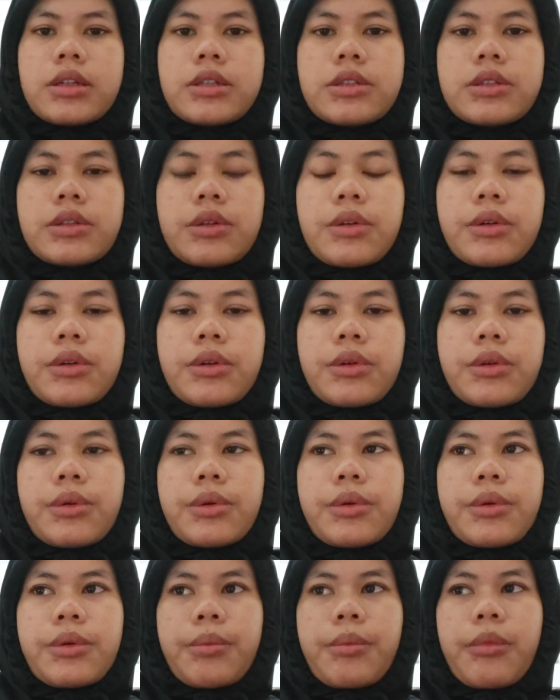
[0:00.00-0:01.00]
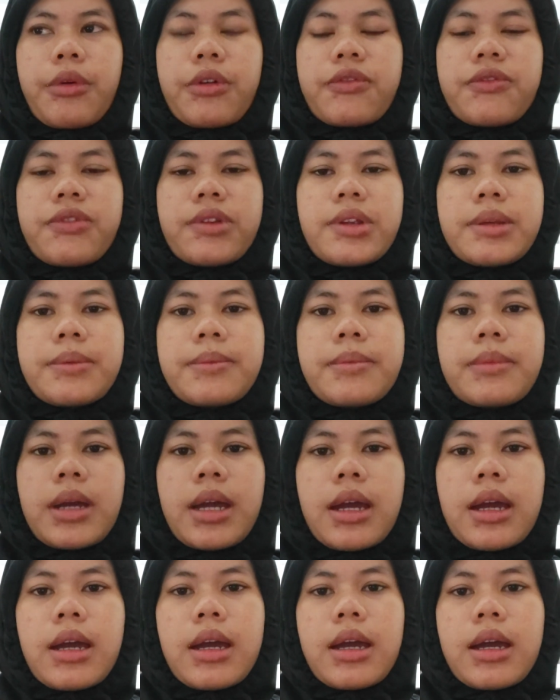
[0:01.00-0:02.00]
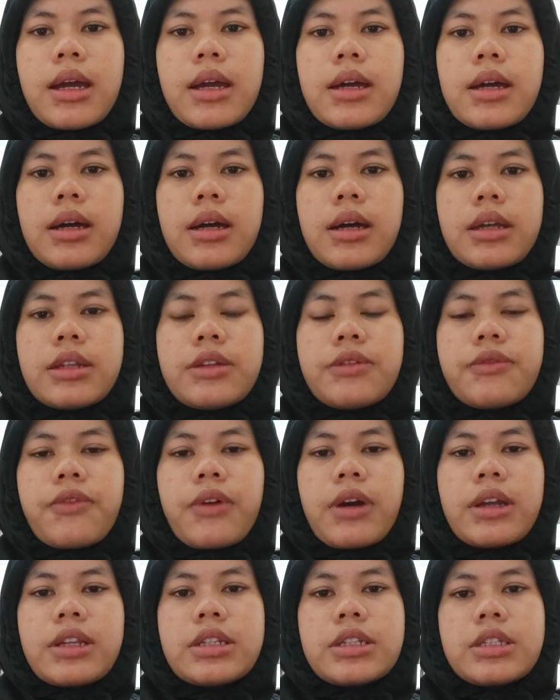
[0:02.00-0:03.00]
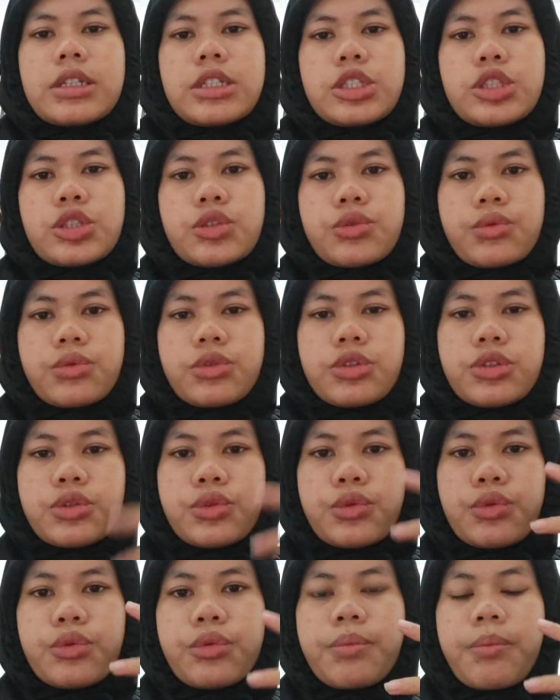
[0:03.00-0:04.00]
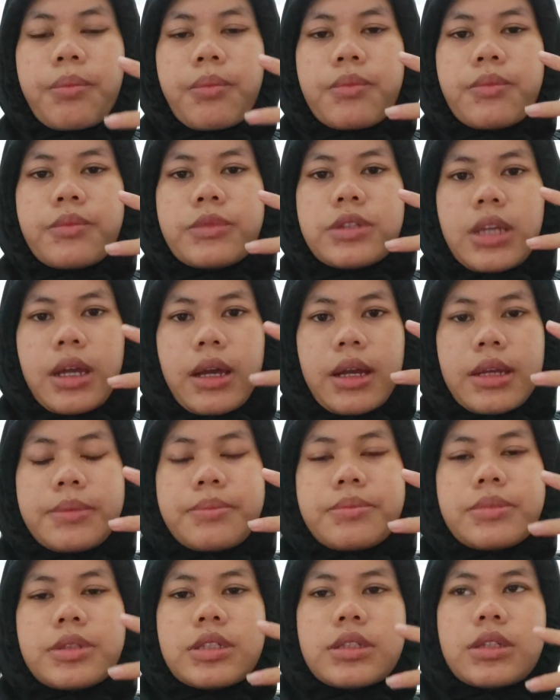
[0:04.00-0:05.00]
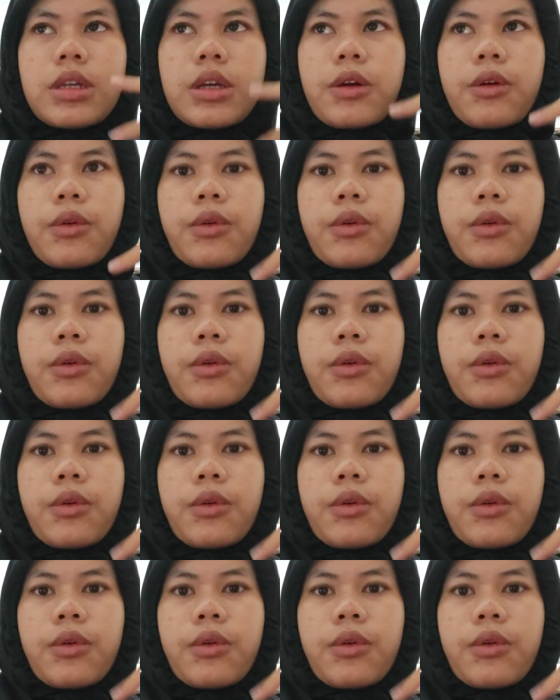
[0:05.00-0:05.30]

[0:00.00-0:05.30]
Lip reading: So morpheme divided into two types: